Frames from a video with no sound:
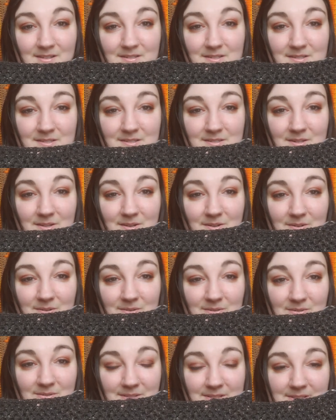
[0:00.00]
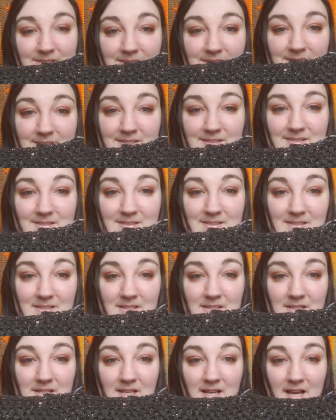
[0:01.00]
So
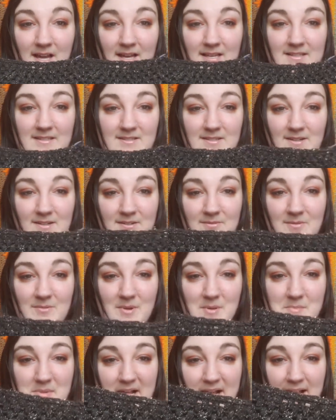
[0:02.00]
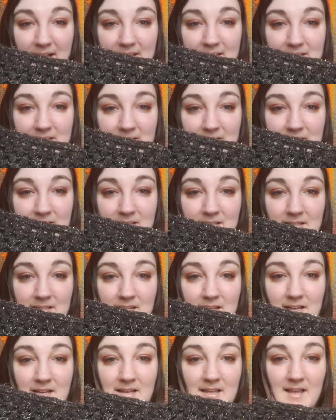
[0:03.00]
I started with my black,
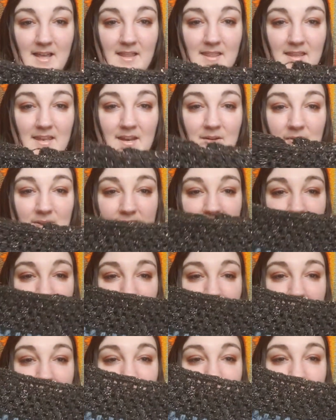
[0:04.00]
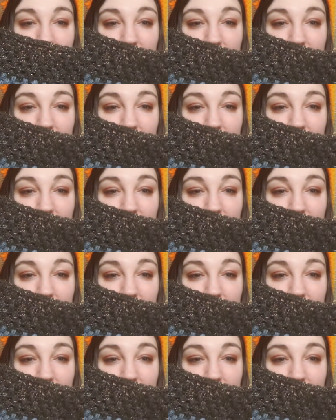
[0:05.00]
and then I went to my next